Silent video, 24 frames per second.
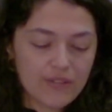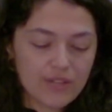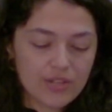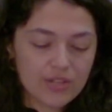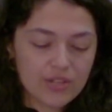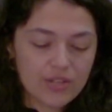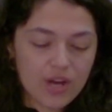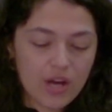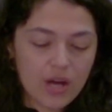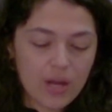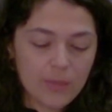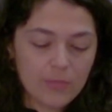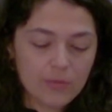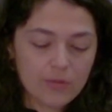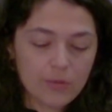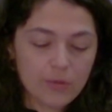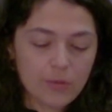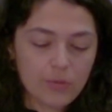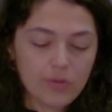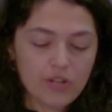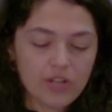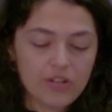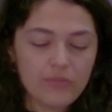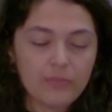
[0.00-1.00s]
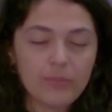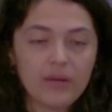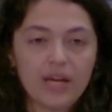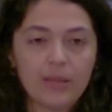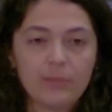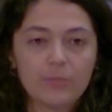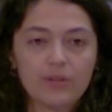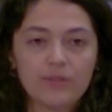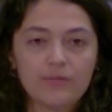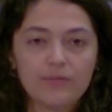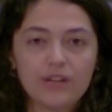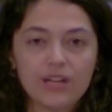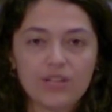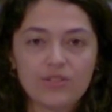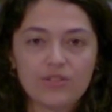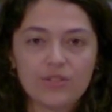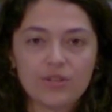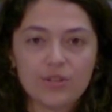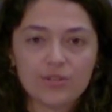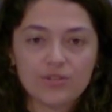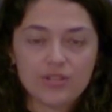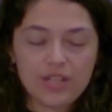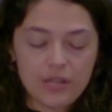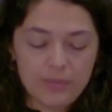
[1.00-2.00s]
the Psalms with one of my
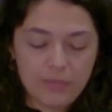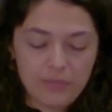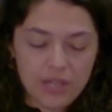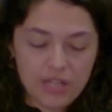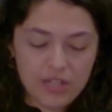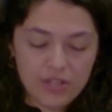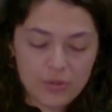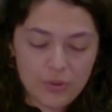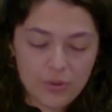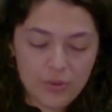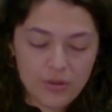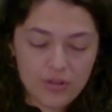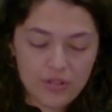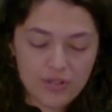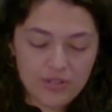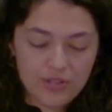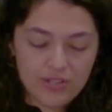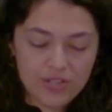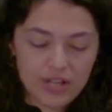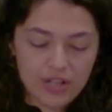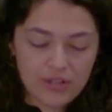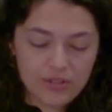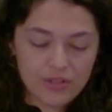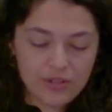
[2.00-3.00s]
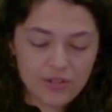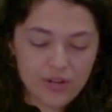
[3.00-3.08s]
professors and mentors, Dr.